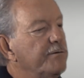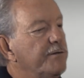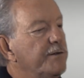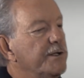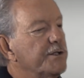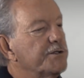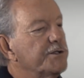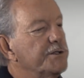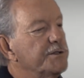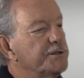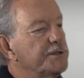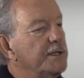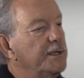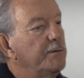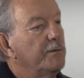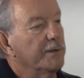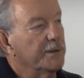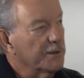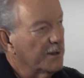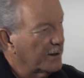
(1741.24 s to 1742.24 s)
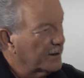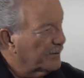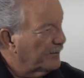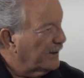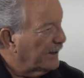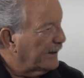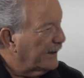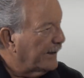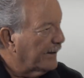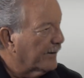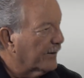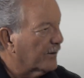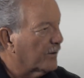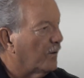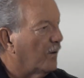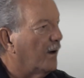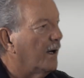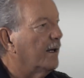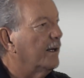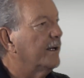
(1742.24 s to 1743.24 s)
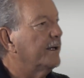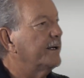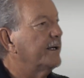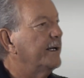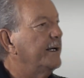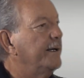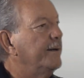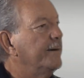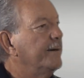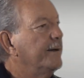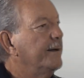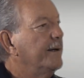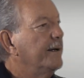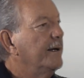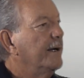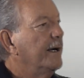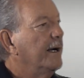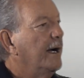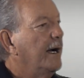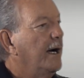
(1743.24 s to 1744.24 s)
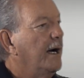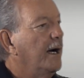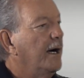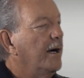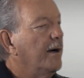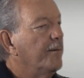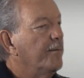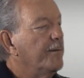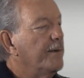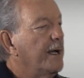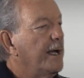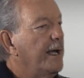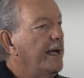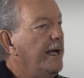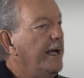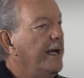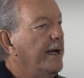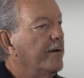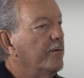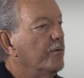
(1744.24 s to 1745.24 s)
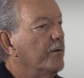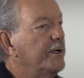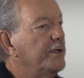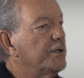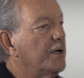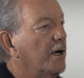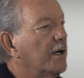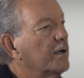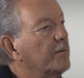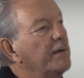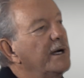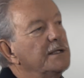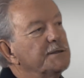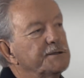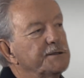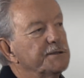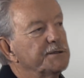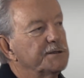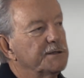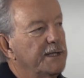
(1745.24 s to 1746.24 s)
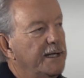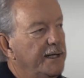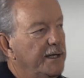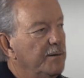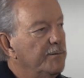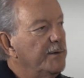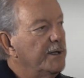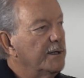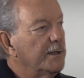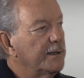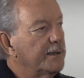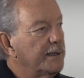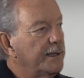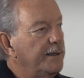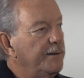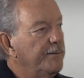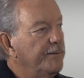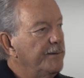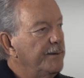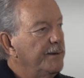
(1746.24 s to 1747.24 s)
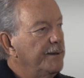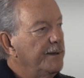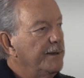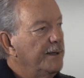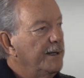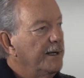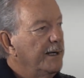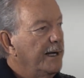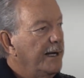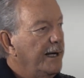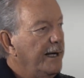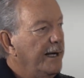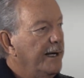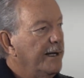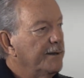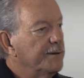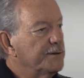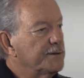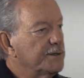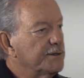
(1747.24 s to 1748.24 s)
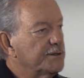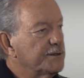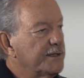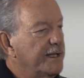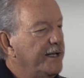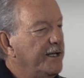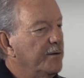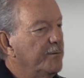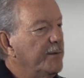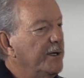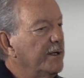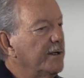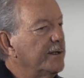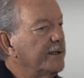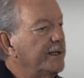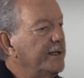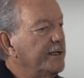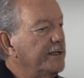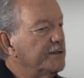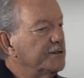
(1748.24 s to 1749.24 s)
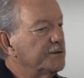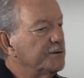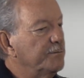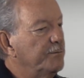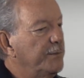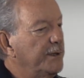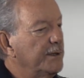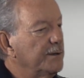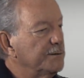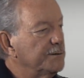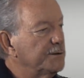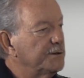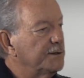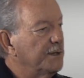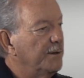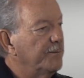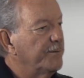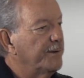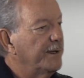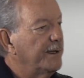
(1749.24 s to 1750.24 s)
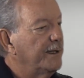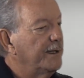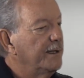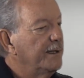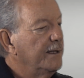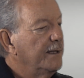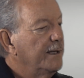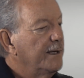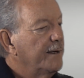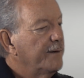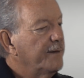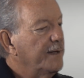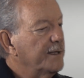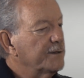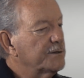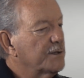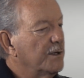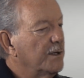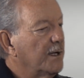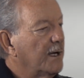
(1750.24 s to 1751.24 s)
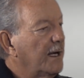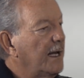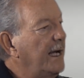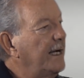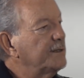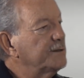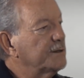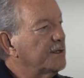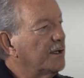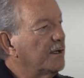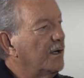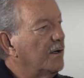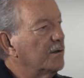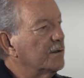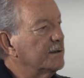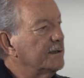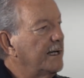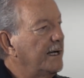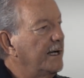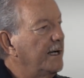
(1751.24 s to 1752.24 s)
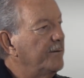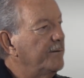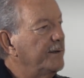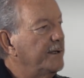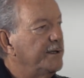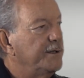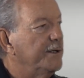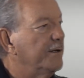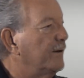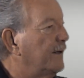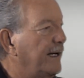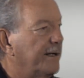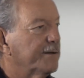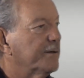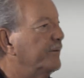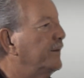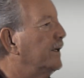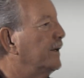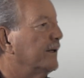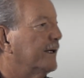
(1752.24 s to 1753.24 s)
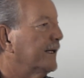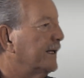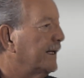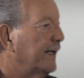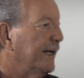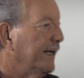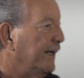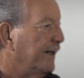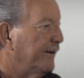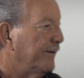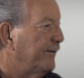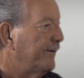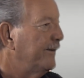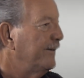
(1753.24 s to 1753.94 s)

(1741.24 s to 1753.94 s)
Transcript: efficiency, we talk about air quality, and we talk about sustainability. And sustainability is build something that's going to last a long time, and then you don't have to build it again.